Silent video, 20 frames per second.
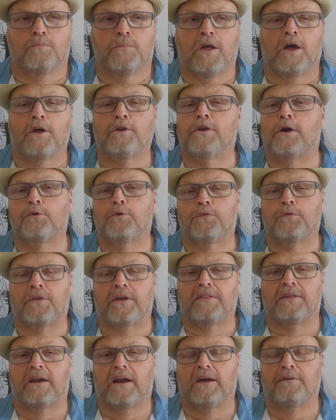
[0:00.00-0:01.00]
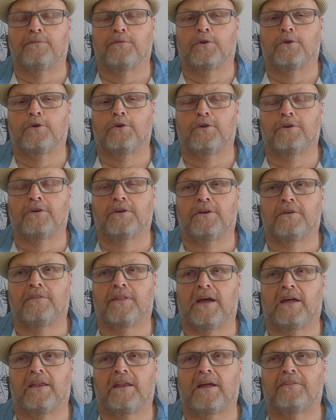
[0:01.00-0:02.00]
Another thing that I've
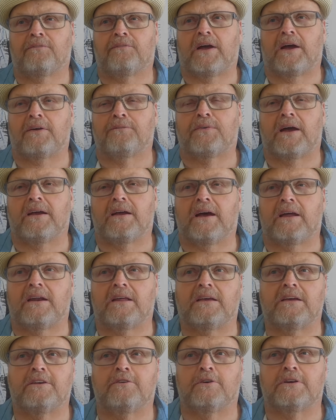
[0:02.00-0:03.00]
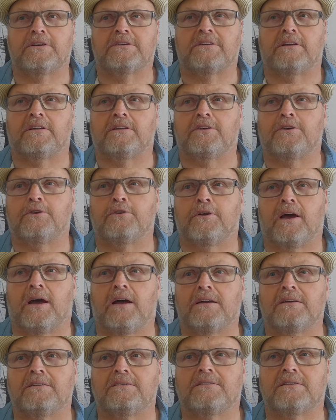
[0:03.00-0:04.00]
learned that I find kind of interesting in you
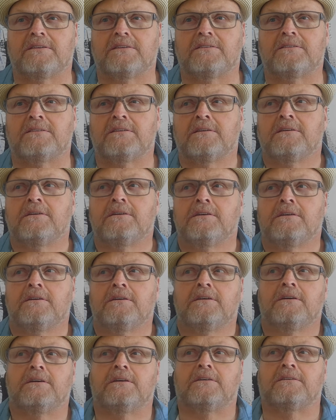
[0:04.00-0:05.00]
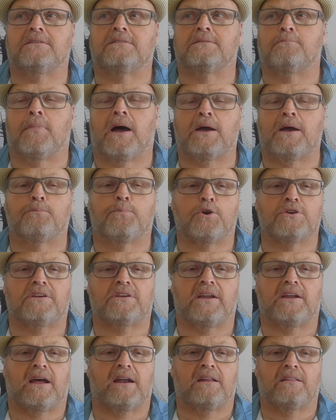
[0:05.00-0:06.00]
guys is my
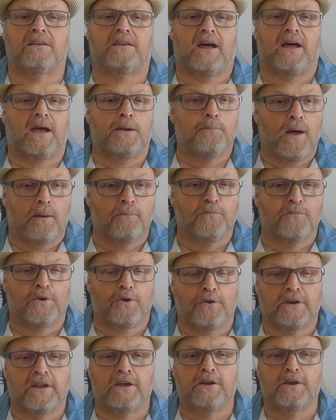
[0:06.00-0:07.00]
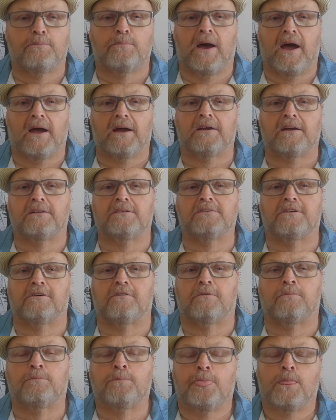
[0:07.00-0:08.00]
personality type. I'm very laid back. And
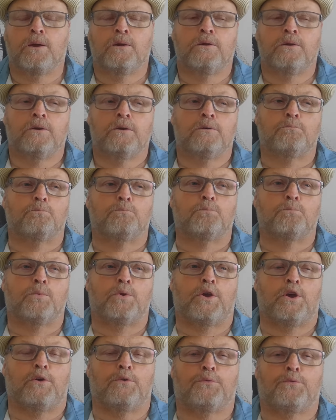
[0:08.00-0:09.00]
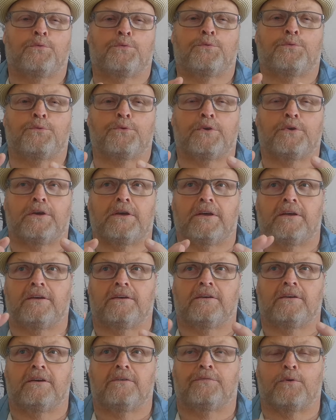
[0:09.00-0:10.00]
so if
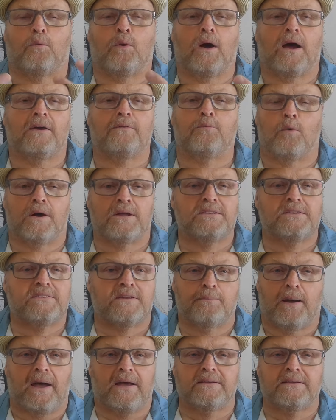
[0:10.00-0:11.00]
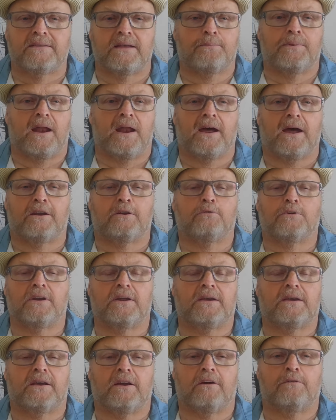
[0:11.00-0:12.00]
the wife wants to buy something, I don't
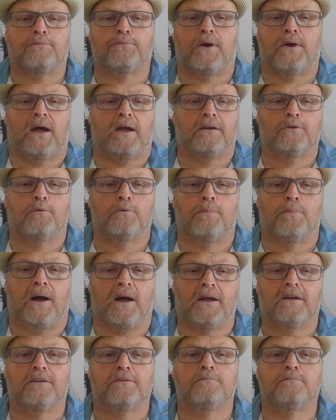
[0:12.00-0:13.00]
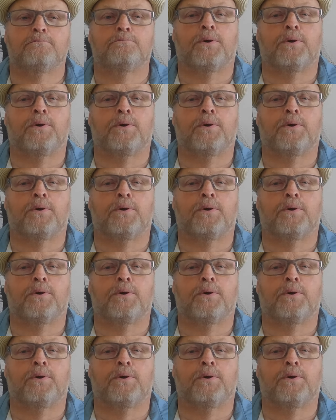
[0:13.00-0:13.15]
really care. Fine, go buy it.